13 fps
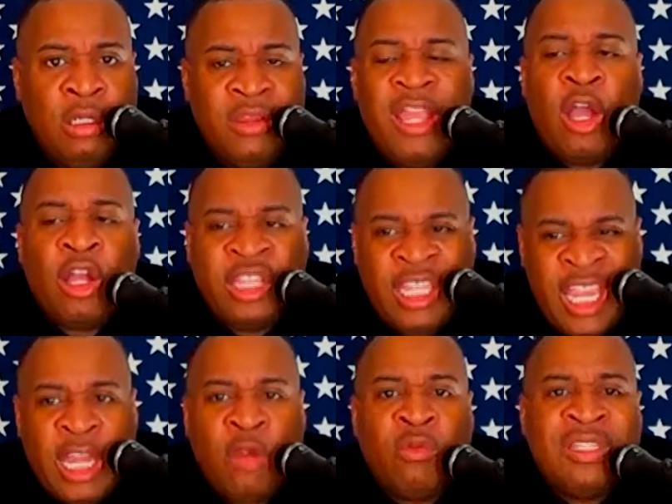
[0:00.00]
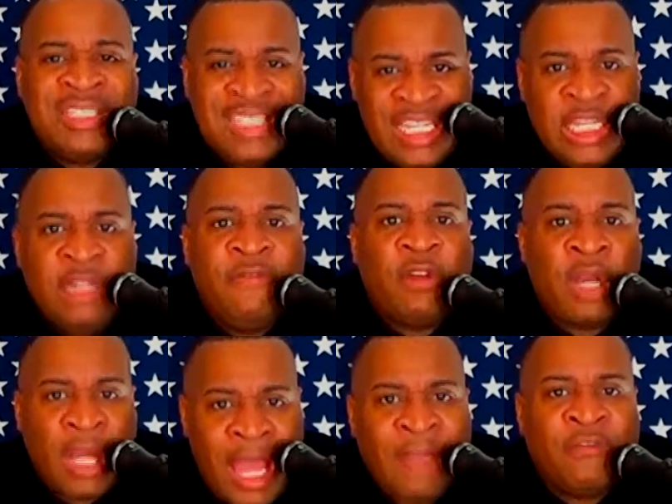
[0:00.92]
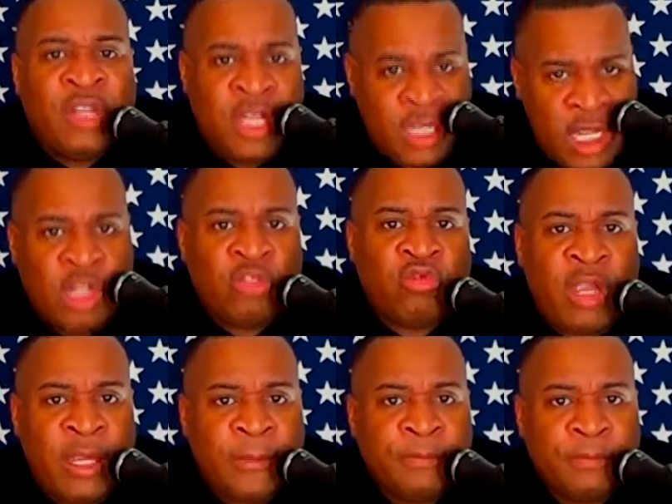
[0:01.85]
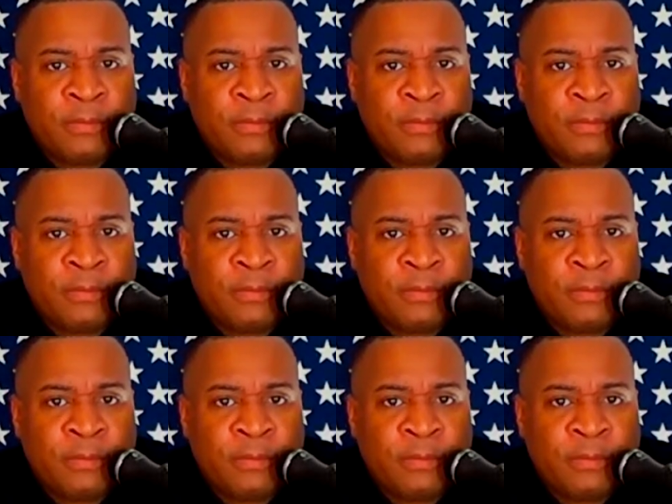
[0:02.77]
They are guaranteed for the life of that contract.